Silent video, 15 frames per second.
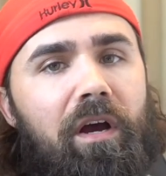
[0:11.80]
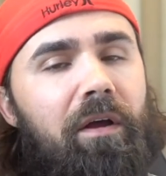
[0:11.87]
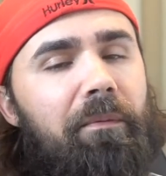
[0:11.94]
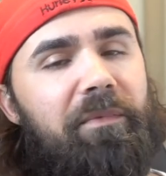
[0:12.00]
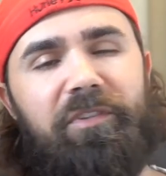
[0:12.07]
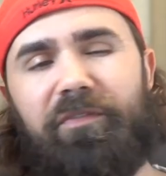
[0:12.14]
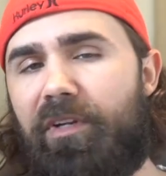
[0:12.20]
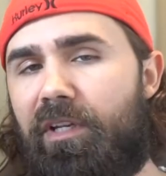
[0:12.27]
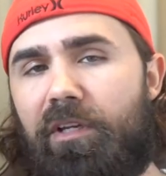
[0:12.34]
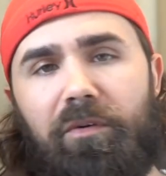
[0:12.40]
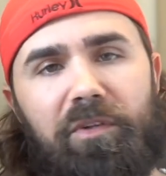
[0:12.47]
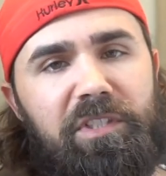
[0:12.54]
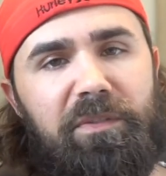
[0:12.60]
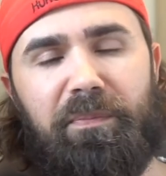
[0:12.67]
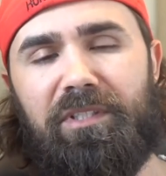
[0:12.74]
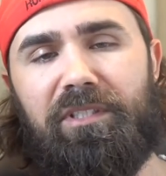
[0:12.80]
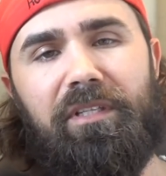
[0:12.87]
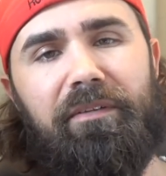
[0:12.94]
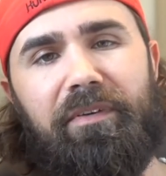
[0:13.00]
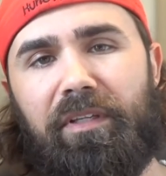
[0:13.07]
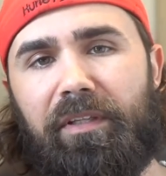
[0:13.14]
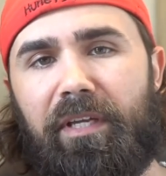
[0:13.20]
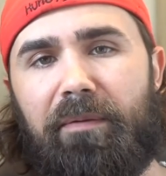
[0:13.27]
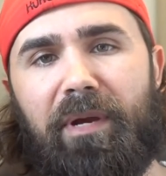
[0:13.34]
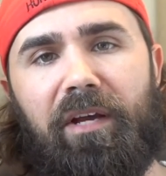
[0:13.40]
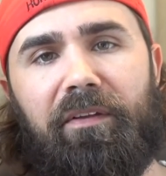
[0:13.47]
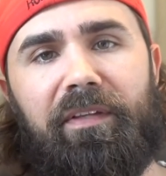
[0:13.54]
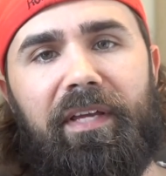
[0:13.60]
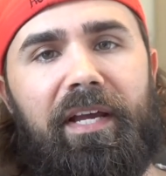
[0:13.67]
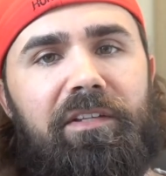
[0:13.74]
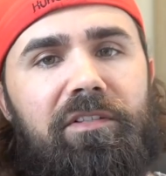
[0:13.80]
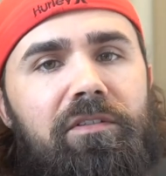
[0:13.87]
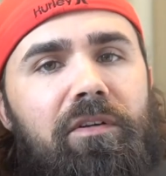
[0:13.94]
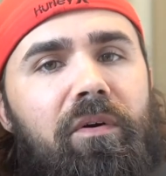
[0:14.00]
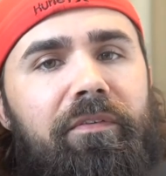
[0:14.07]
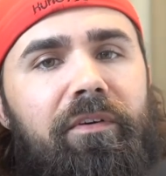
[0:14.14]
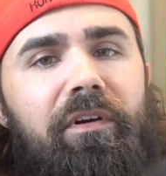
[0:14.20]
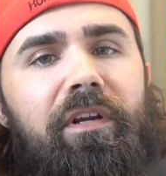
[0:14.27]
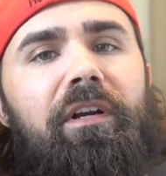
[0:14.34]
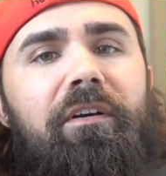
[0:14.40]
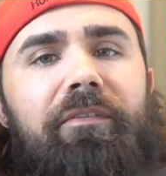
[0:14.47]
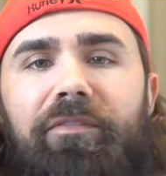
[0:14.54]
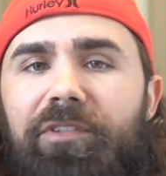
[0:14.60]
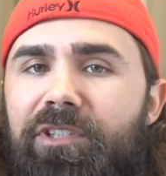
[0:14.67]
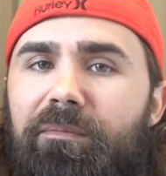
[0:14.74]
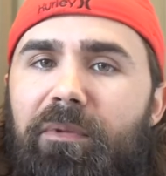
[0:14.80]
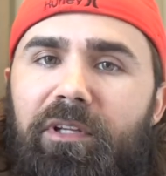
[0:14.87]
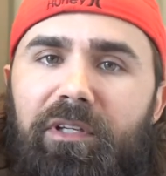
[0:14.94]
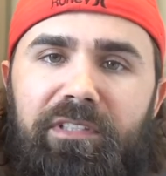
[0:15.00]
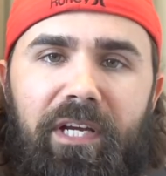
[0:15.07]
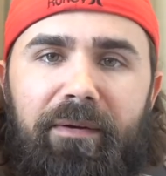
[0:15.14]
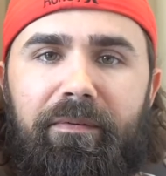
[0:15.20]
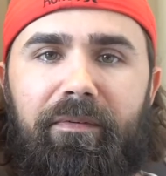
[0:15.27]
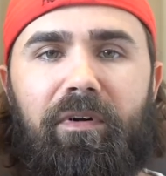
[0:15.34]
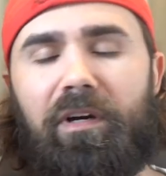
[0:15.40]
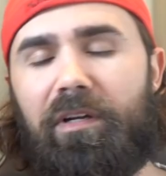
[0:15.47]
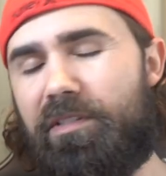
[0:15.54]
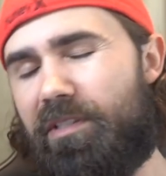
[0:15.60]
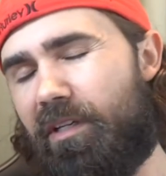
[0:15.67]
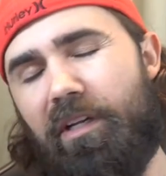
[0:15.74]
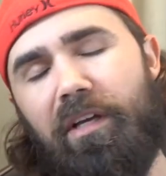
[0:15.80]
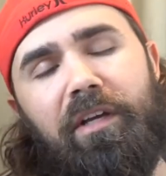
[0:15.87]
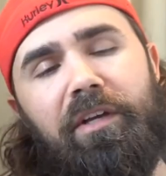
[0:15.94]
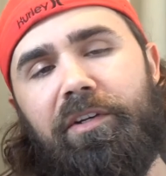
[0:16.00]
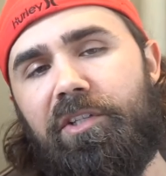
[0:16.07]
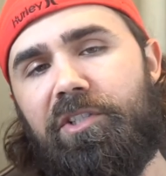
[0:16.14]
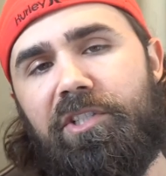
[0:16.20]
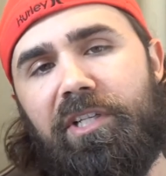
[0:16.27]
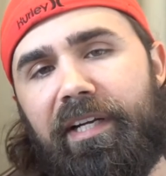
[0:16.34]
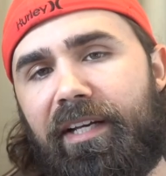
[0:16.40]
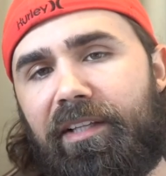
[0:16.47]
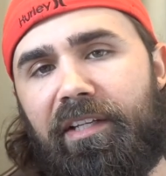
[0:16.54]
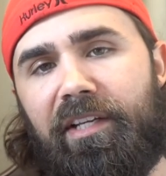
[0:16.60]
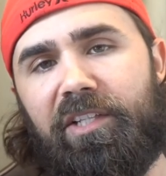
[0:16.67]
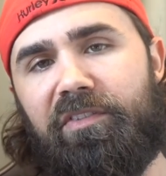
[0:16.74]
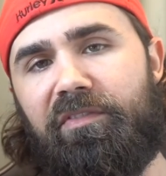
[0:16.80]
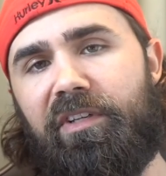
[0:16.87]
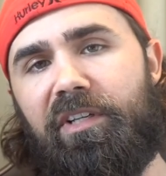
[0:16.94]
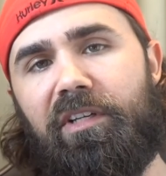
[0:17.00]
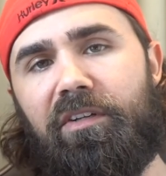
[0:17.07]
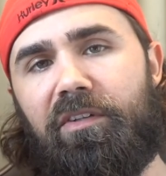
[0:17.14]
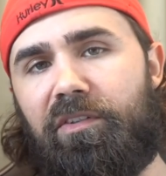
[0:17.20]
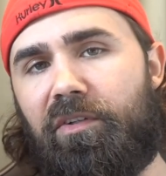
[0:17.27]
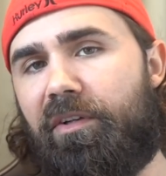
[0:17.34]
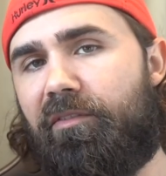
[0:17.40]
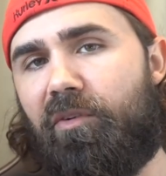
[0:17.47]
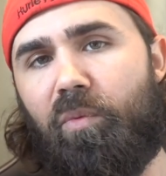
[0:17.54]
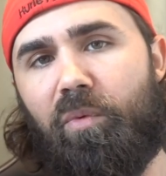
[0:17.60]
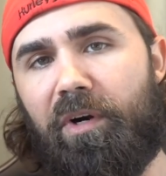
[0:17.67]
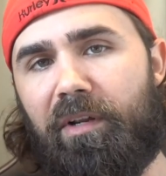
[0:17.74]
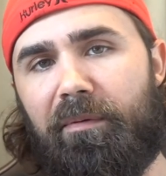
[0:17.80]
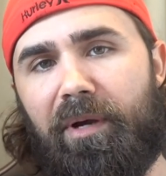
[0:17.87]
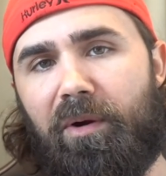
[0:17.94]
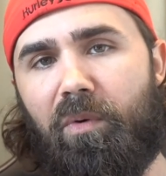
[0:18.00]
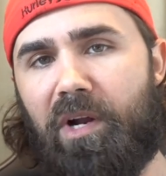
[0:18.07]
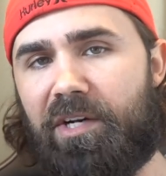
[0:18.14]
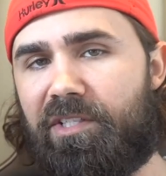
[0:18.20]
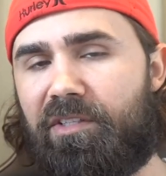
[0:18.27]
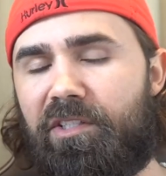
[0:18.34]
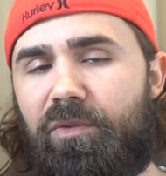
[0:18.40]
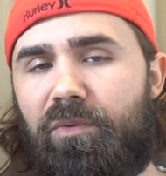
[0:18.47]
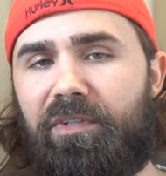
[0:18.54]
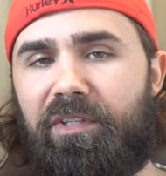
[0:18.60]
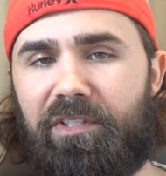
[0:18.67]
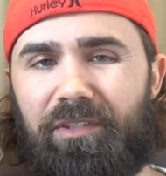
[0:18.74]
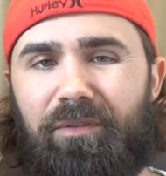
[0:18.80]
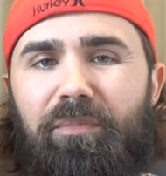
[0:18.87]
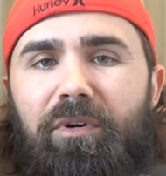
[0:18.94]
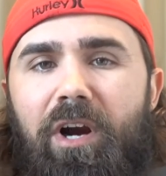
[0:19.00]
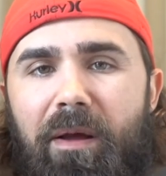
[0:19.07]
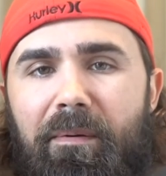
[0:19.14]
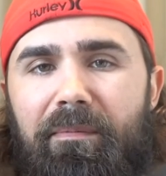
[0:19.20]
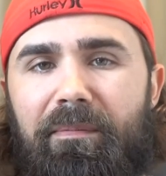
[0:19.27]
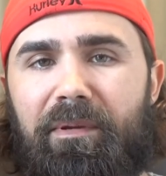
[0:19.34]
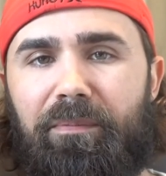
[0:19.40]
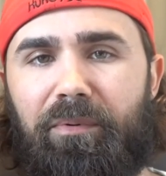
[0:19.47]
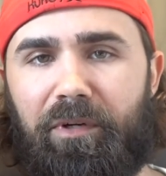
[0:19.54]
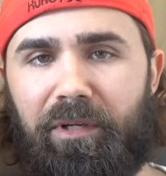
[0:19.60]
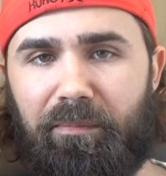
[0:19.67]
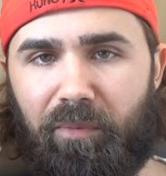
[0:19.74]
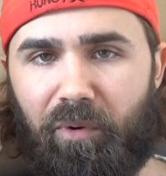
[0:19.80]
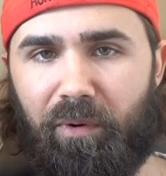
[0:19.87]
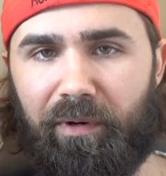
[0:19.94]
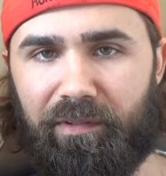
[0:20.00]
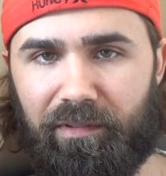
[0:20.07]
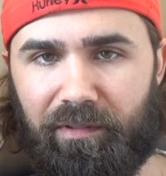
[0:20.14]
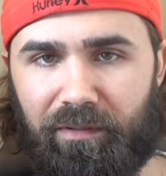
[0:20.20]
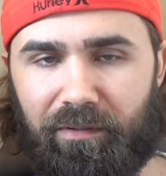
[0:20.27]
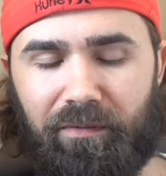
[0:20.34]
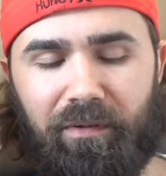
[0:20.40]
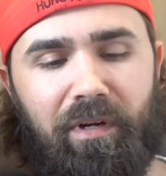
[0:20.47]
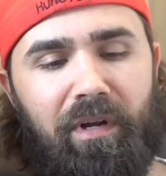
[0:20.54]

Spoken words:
This video is specifically about that. So if you're here for some other type of content, just check out the next video. Don't even worry about watching this one because it'll probably be pretty boring to you.